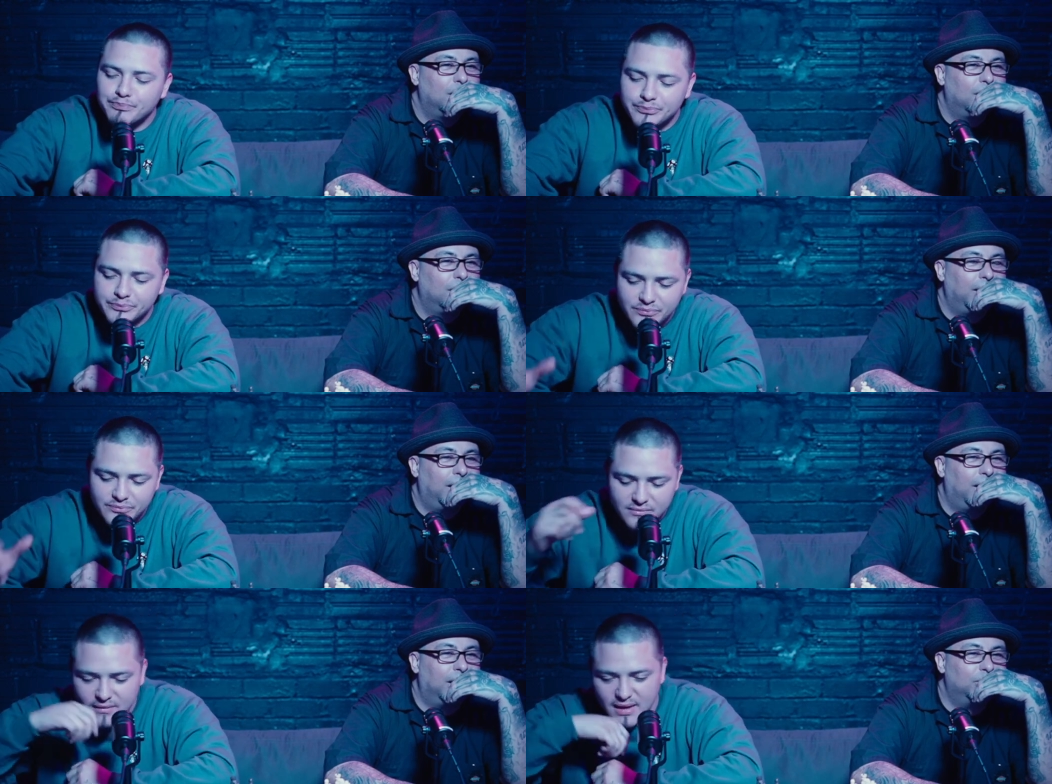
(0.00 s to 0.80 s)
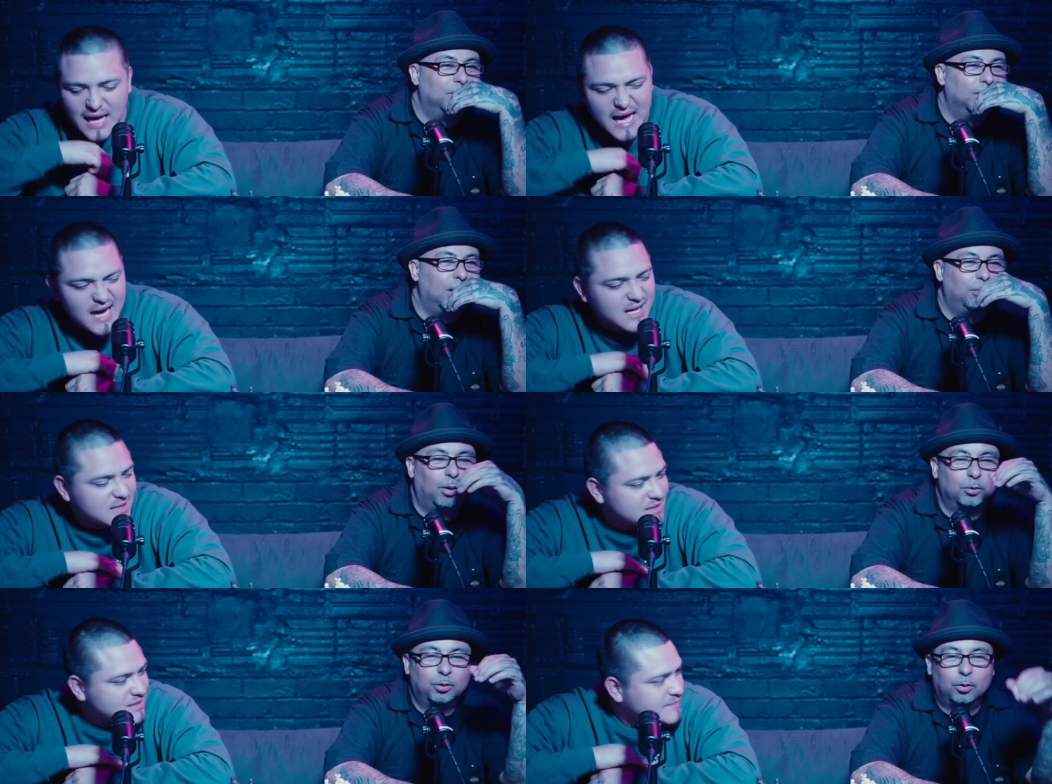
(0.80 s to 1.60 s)
Speaker 1: damn, that's what's up though.
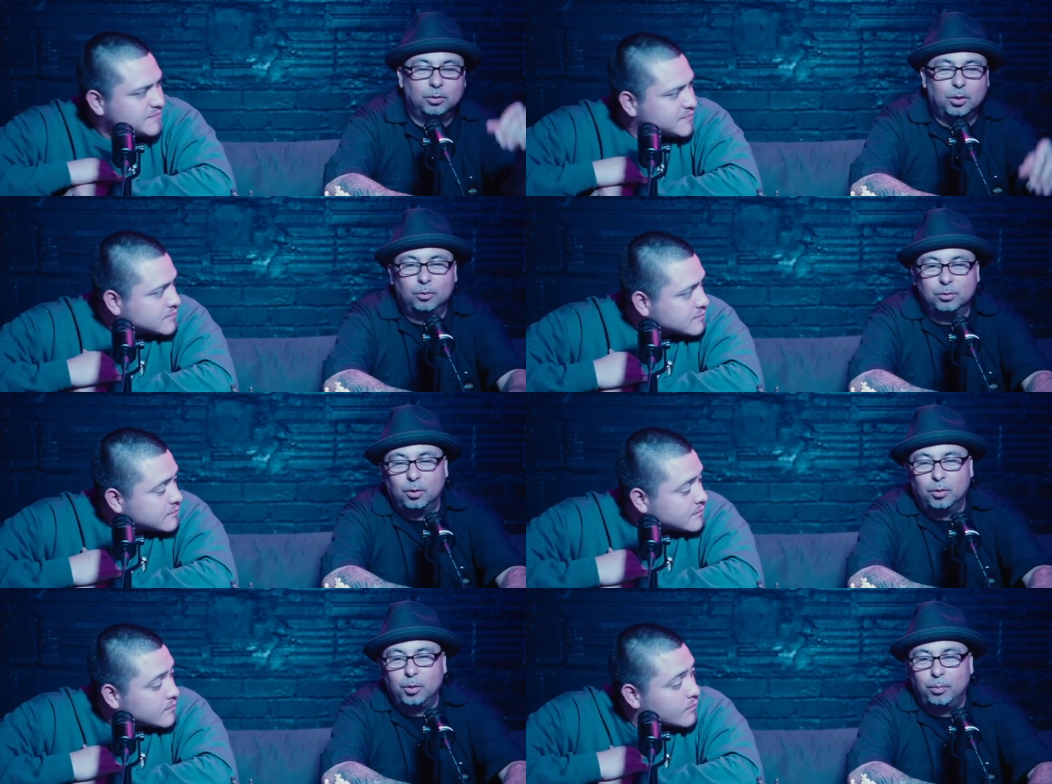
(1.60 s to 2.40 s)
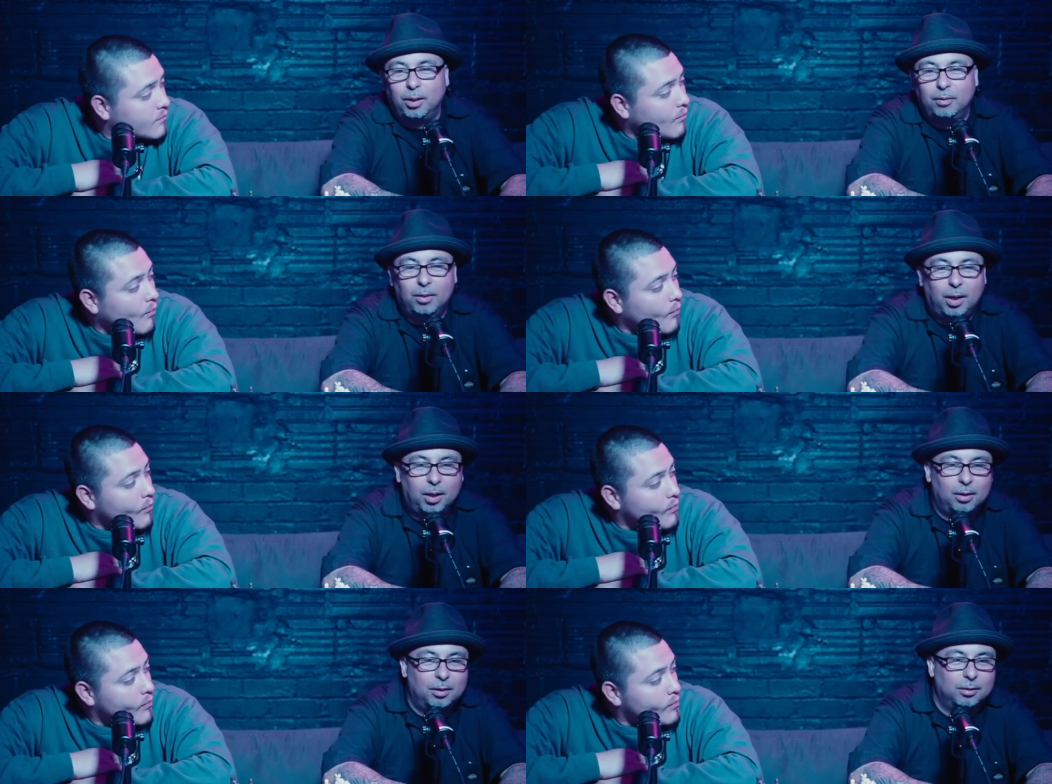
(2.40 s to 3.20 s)
So, so, so you believe in
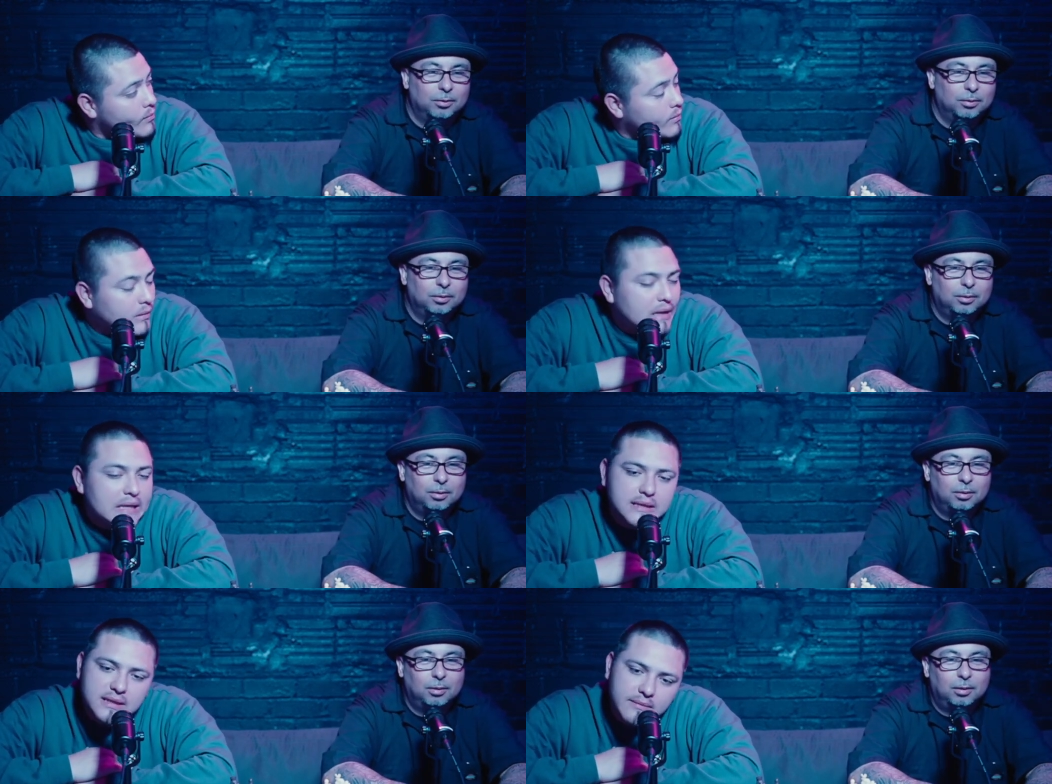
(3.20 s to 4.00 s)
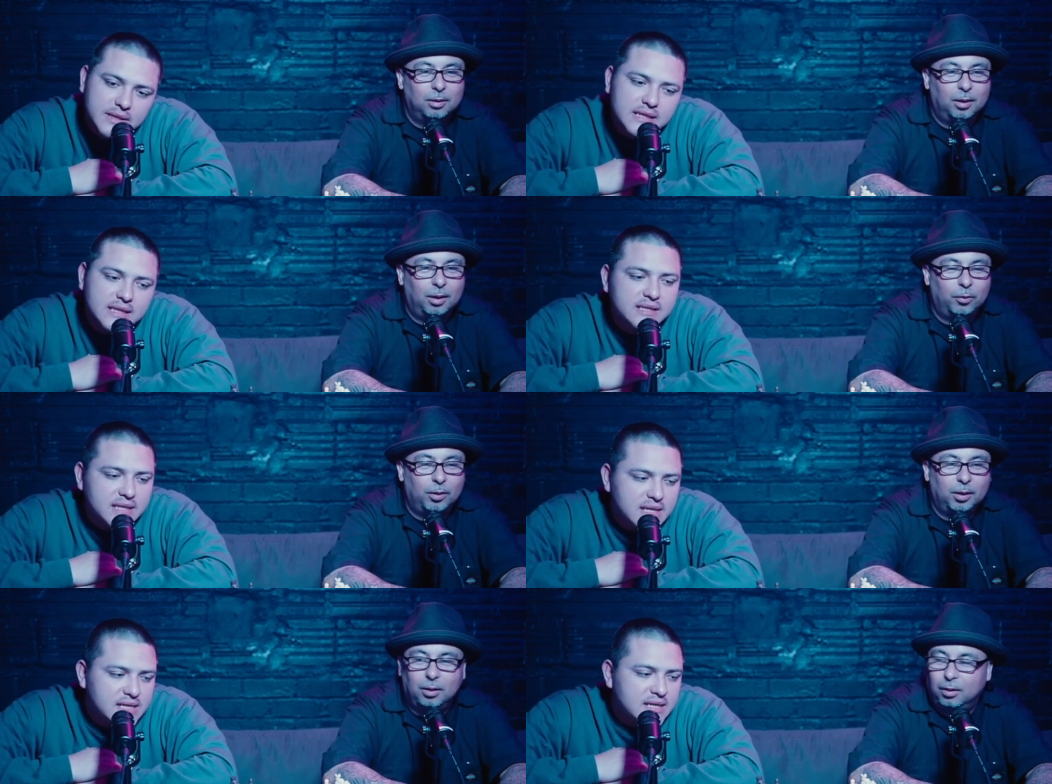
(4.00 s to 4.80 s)
aliens?
Speaker 2: I mean,
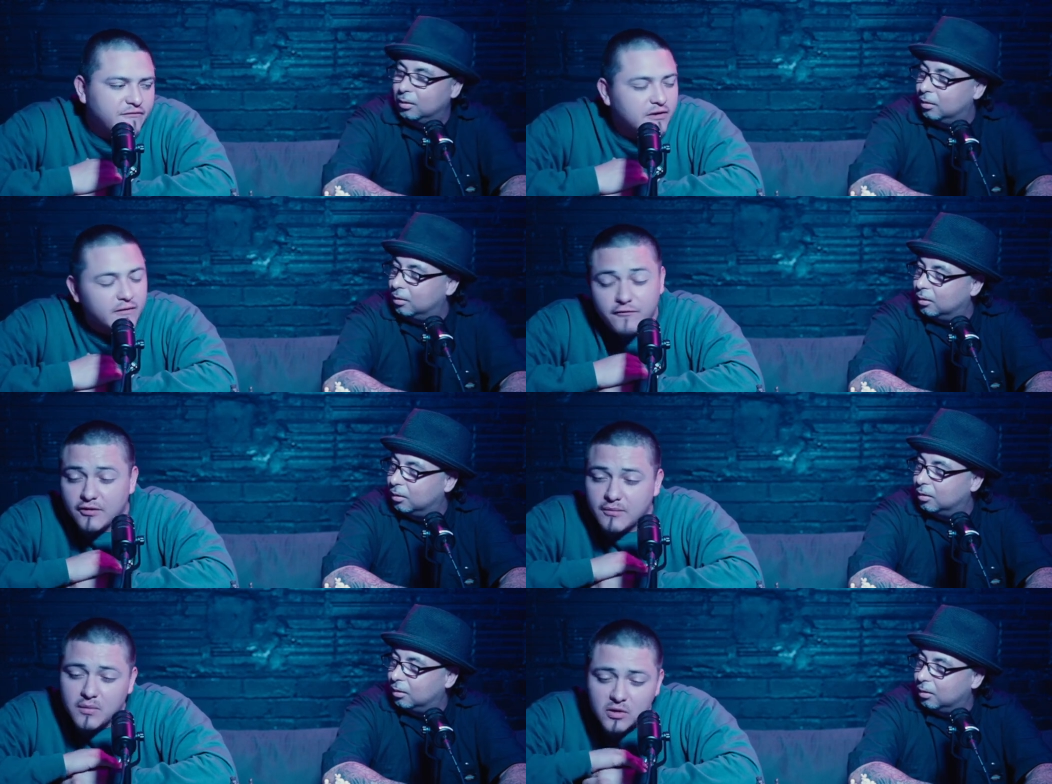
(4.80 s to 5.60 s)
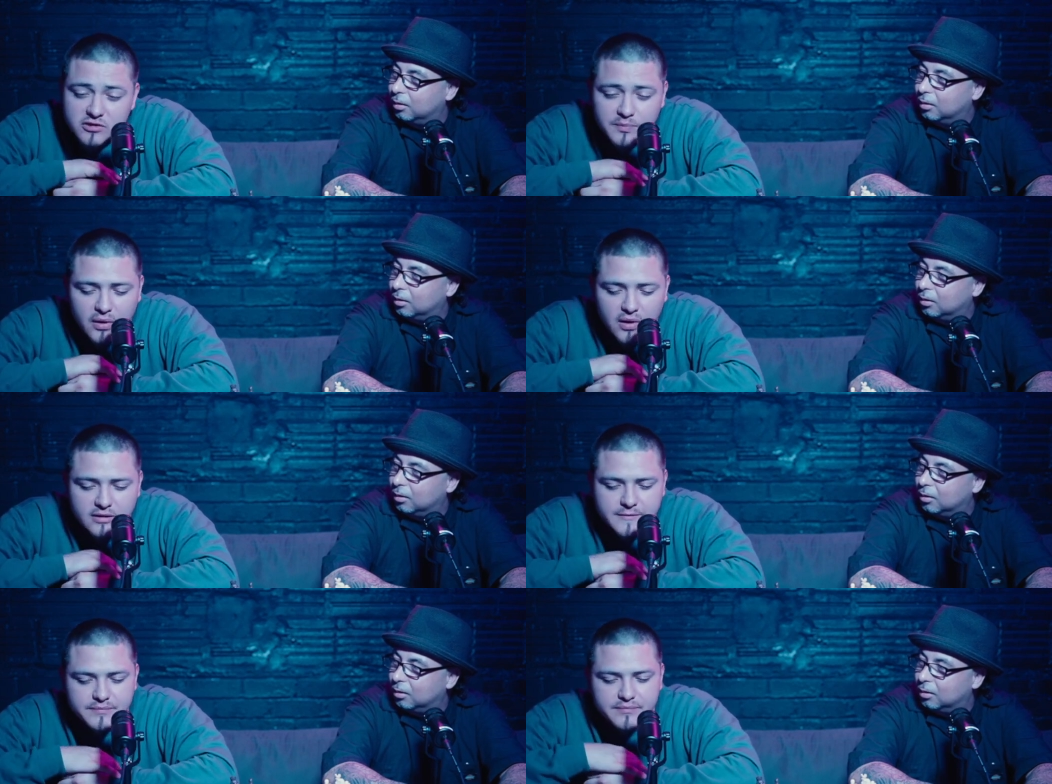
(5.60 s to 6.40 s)
yeah. For the for the most part,
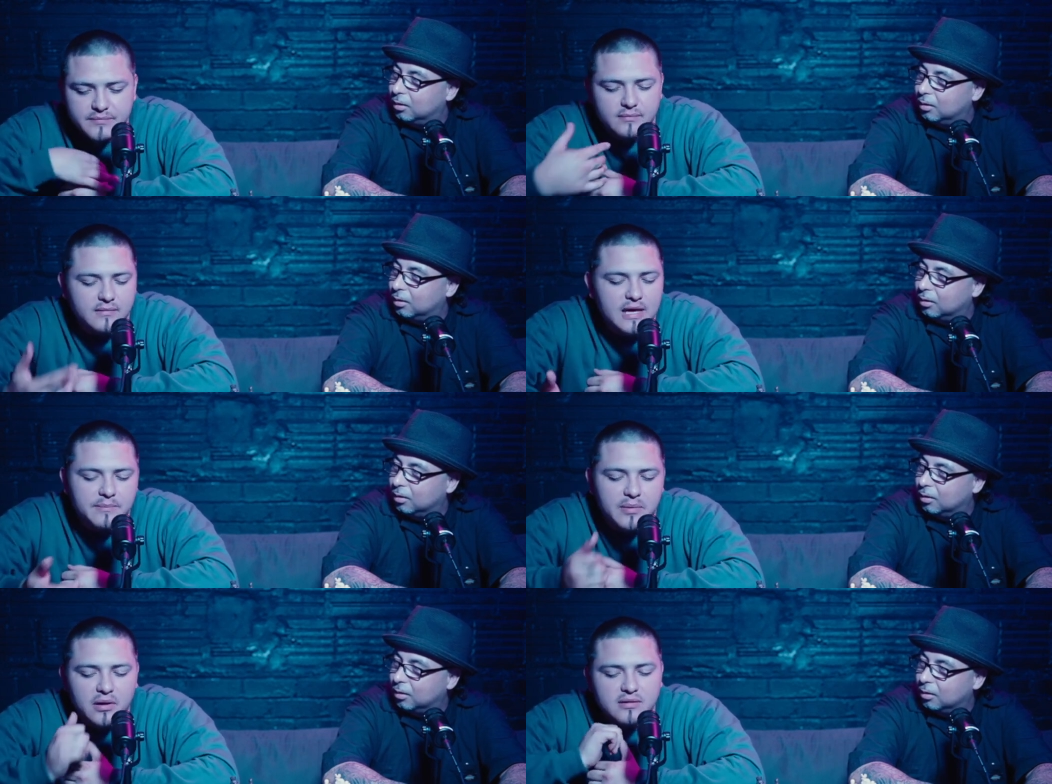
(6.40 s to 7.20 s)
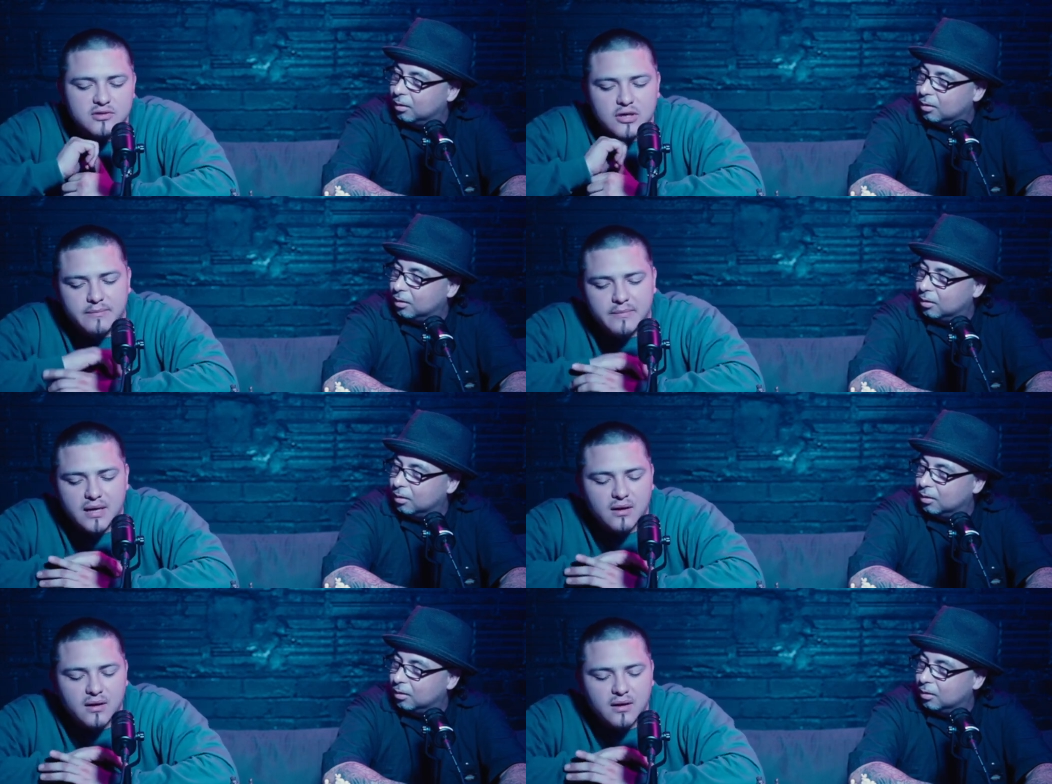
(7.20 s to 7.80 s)
they barely trying to make all